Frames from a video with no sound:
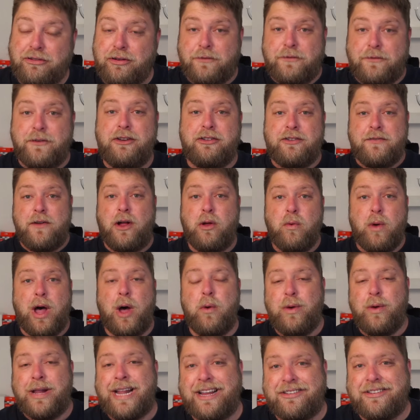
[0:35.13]
first of all,
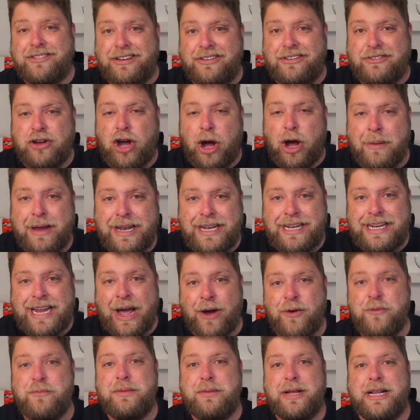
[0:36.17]
what I will ask is comment
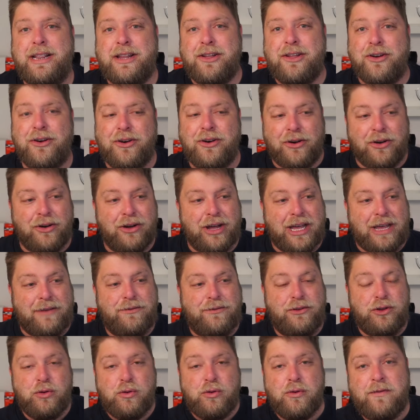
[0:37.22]
down below
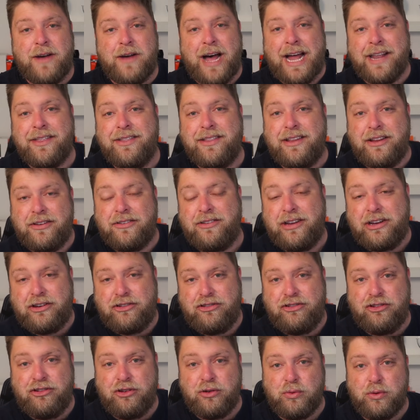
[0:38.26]
if you've had this
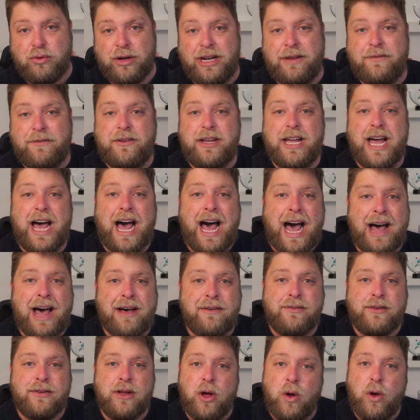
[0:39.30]
issue, and if you
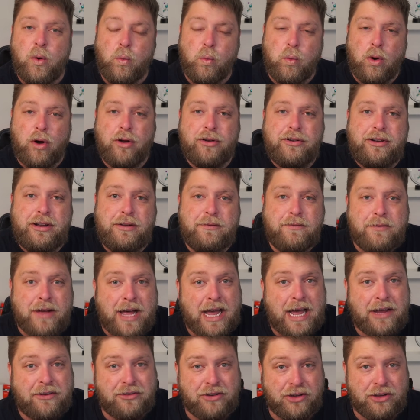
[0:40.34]
have, what
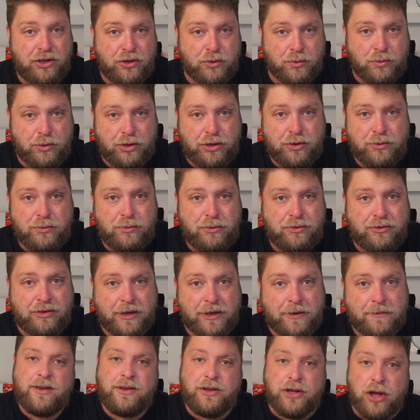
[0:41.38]
device are you
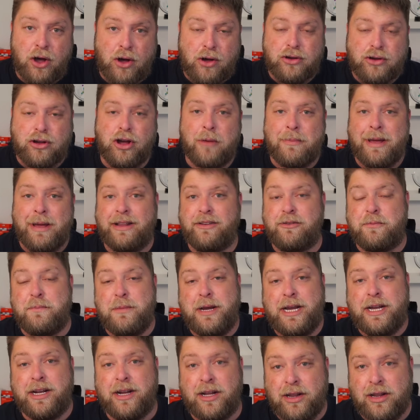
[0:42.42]
using? Your comments
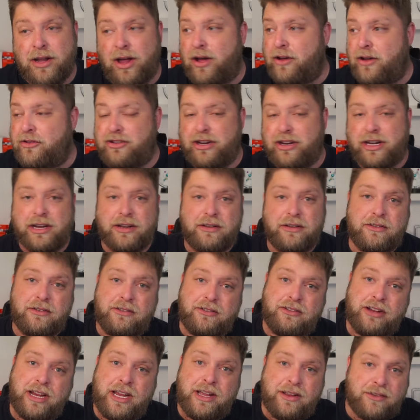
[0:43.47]
mean a lot. As you can
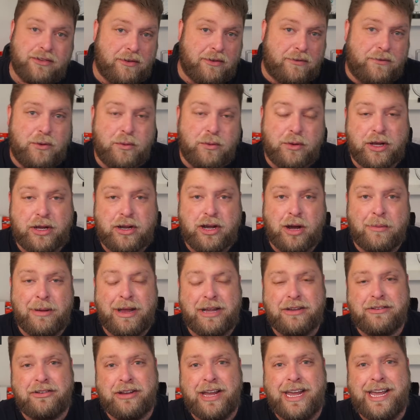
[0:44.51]
see, there's a few other
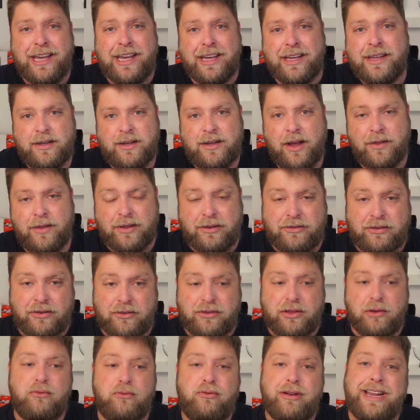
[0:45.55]
comments here, and this
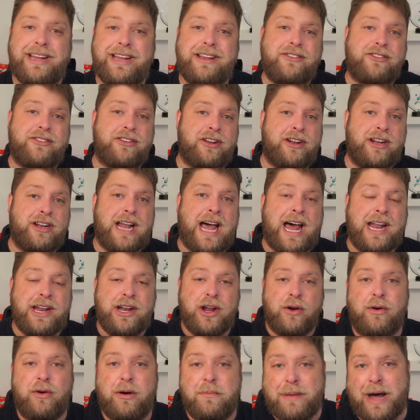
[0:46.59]
is the reason I
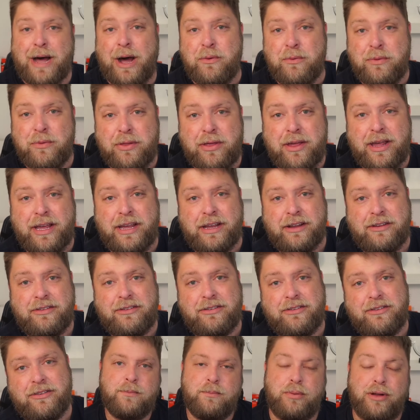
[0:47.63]
know about
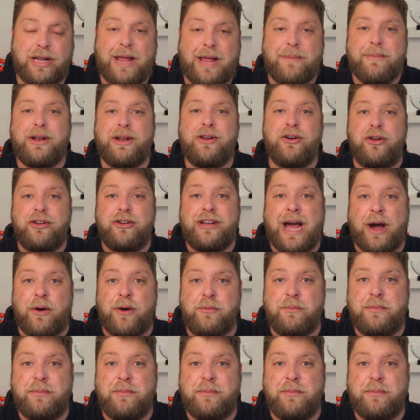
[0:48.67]
this. But let me know down